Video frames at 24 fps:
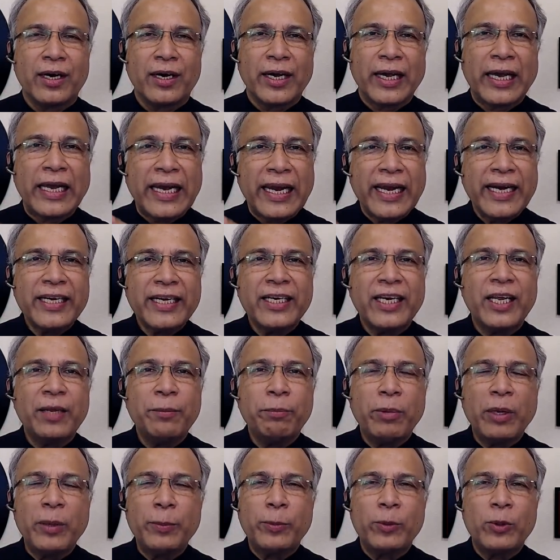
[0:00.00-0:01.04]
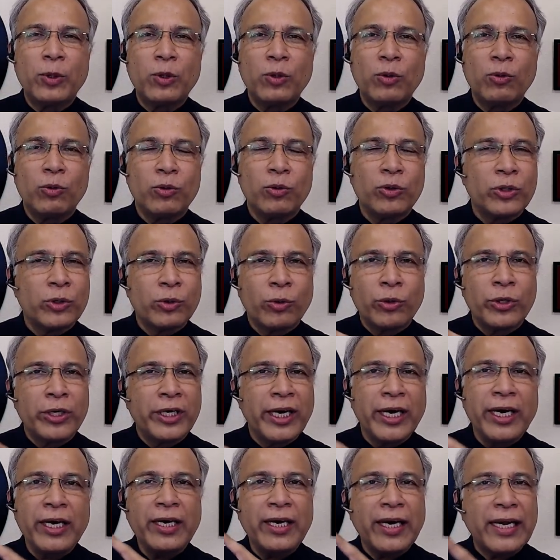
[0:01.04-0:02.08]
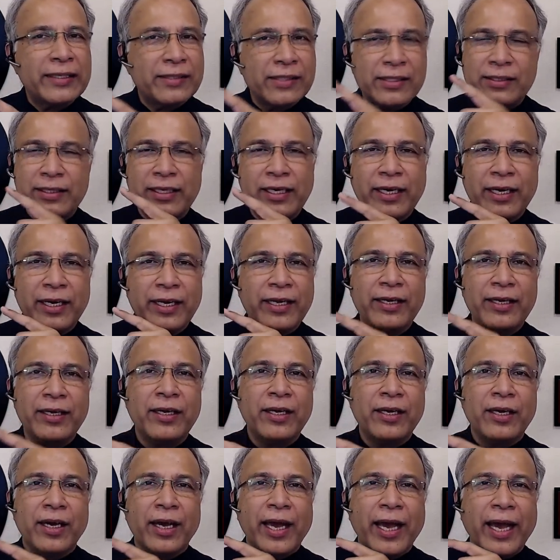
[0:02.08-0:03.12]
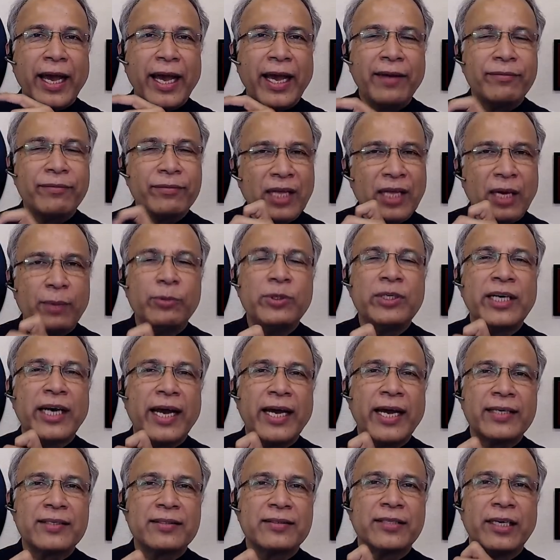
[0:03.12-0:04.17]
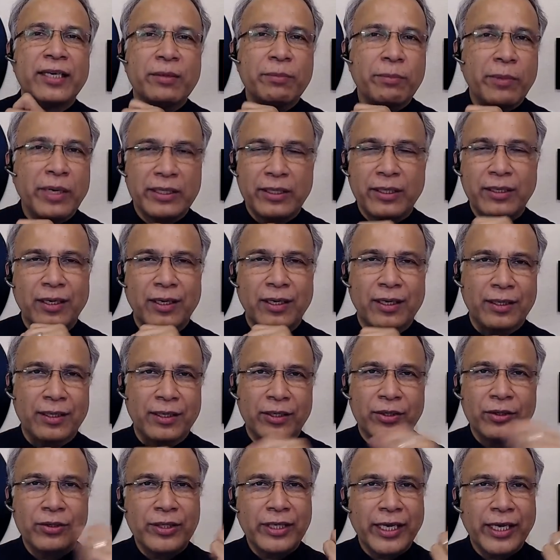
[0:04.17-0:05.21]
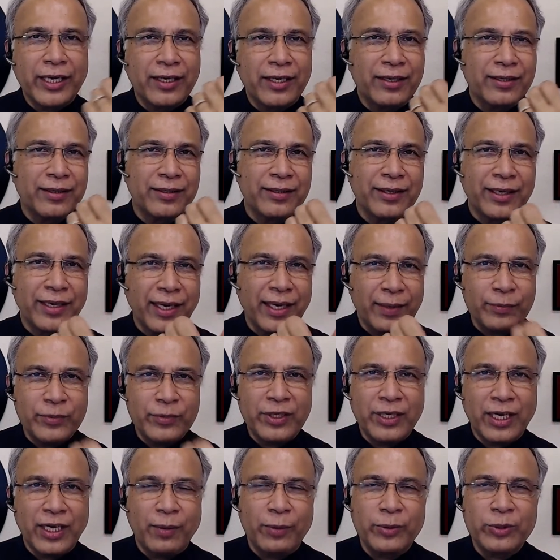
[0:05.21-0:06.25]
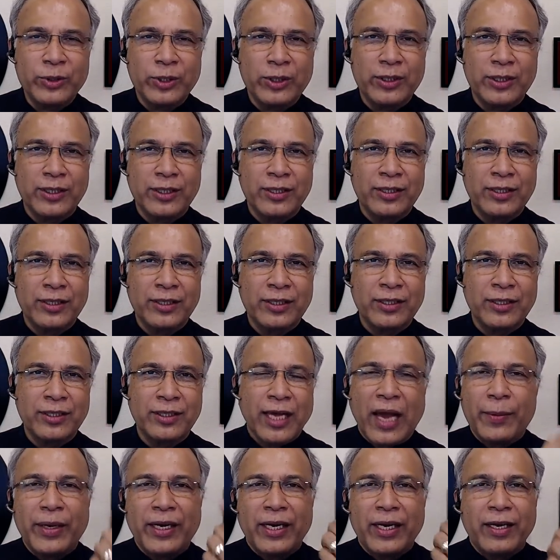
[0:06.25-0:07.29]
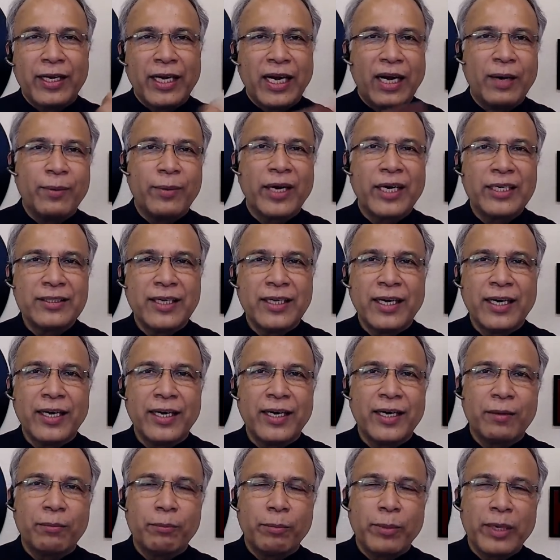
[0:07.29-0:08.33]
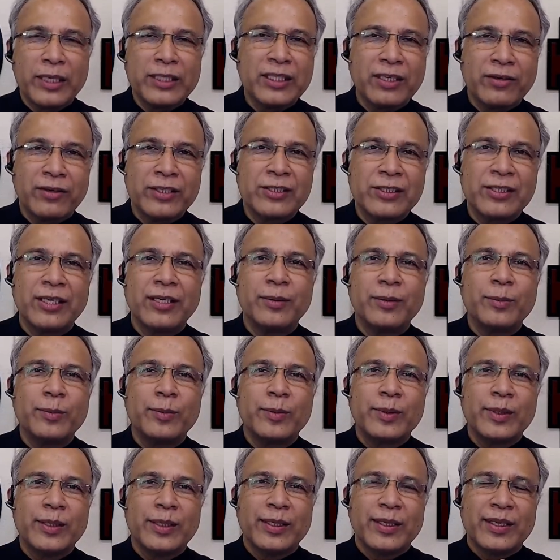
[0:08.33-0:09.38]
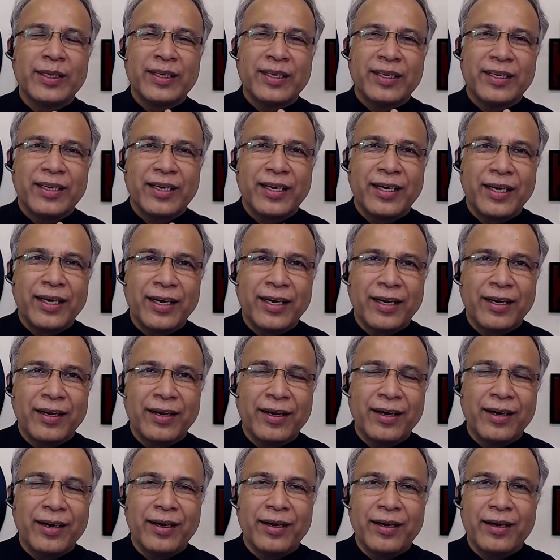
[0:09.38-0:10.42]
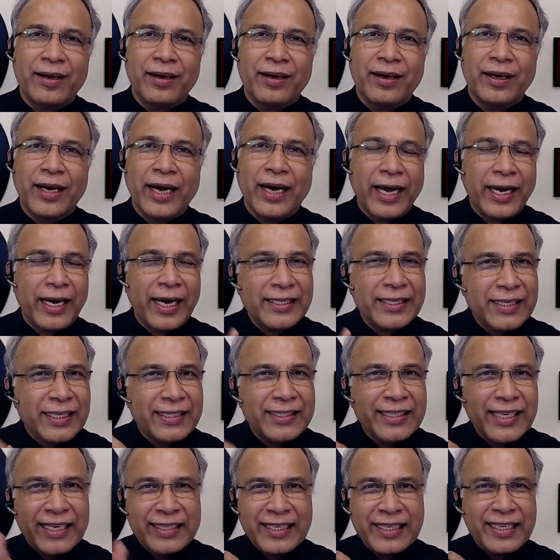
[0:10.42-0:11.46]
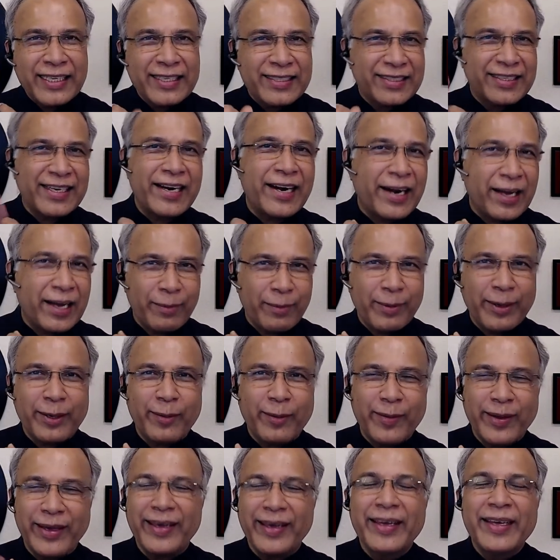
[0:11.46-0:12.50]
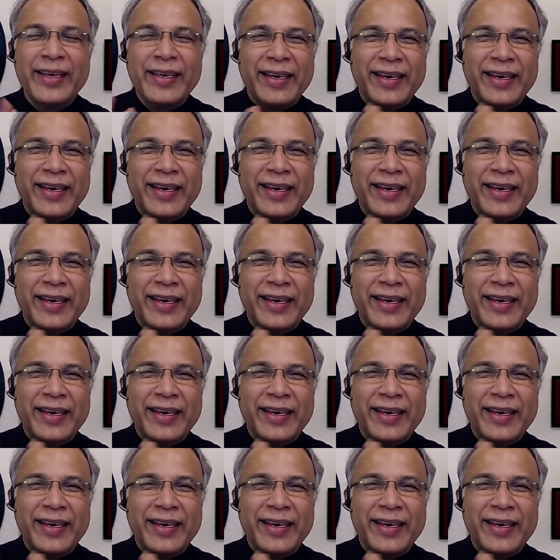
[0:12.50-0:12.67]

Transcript: electing people who didn't necessarily have Tamil as their mother tongue. You take M.G. Ramachandran. Kamaraj Nadar, Bhakta Vatsalam, Rajaji, I think, is Kannada, by the way.